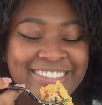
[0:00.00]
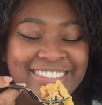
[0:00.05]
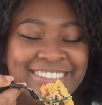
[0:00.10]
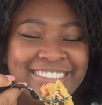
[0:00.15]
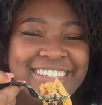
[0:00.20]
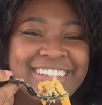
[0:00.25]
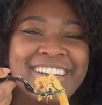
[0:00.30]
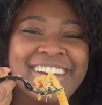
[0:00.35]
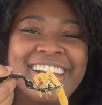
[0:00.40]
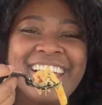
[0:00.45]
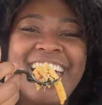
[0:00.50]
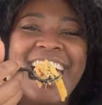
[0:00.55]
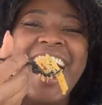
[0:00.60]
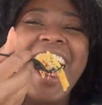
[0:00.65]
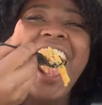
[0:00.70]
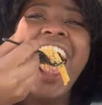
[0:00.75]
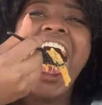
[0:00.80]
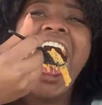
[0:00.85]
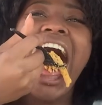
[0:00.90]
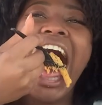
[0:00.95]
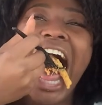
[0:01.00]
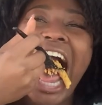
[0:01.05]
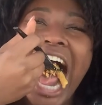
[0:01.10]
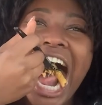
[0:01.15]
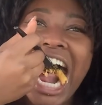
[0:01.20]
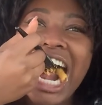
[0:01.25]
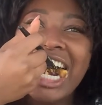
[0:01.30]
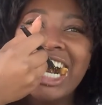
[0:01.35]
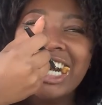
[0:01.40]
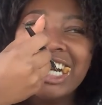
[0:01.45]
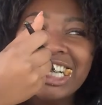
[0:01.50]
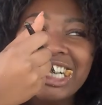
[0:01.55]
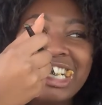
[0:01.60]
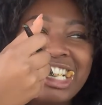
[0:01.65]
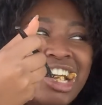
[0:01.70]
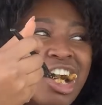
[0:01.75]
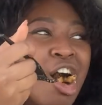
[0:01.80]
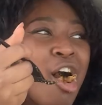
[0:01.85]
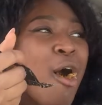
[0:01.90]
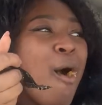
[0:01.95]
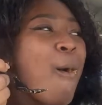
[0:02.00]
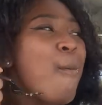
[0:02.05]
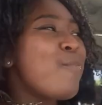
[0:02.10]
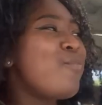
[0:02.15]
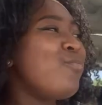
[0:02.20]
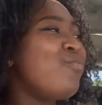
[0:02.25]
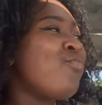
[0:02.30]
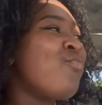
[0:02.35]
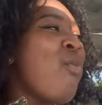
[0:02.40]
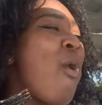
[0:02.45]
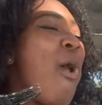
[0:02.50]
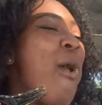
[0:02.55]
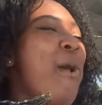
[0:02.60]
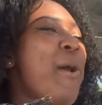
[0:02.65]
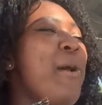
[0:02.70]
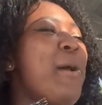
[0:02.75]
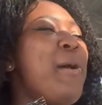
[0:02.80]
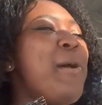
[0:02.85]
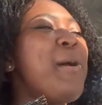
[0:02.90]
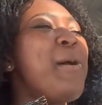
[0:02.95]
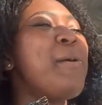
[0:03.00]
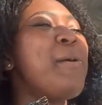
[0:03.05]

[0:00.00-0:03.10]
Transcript: Exactly. Okay. Period. Period.